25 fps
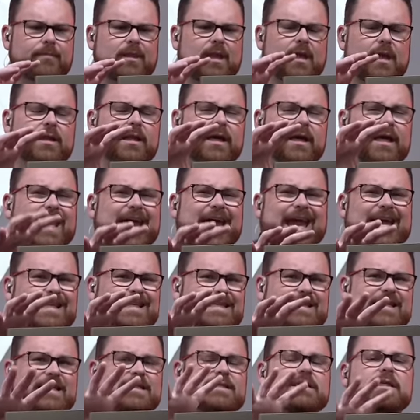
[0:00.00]
The
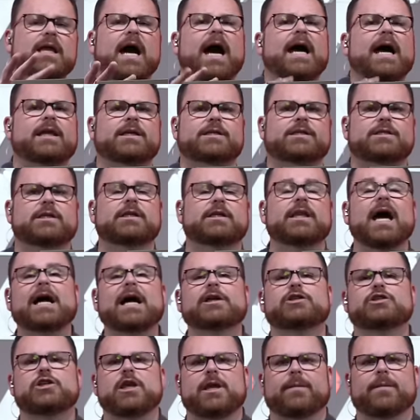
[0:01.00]
case is not, not
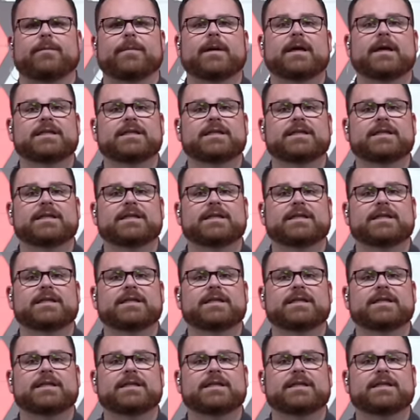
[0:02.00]
cheap.